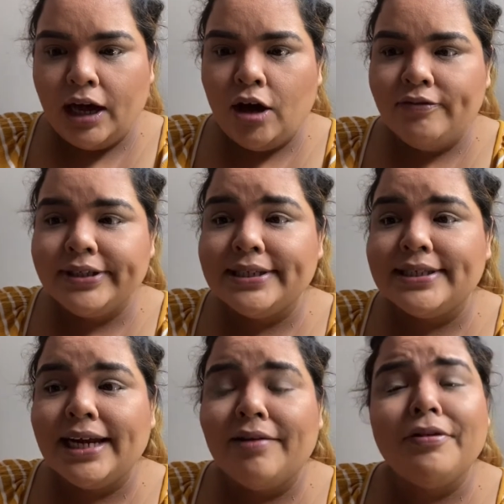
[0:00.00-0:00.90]
office doesn't
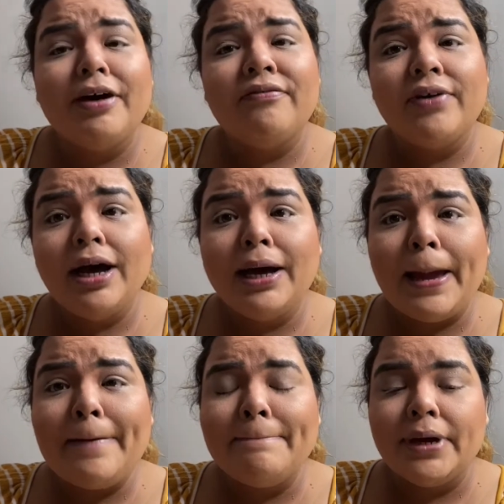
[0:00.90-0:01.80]
have that
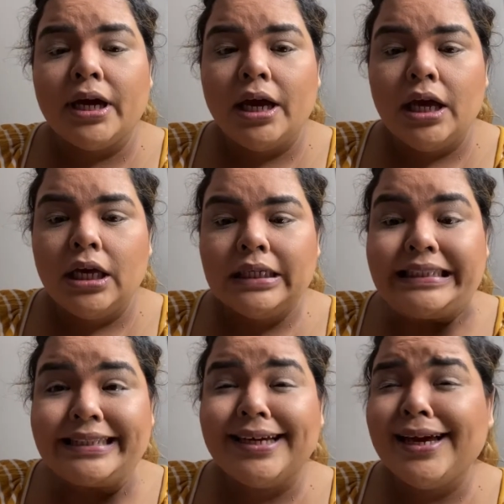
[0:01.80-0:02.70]
vibe,
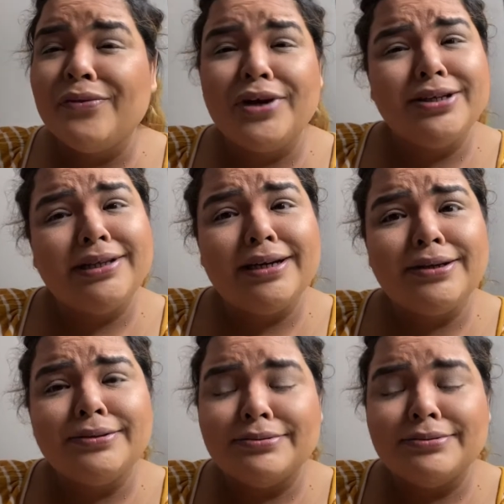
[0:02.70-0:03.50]
I can't work there.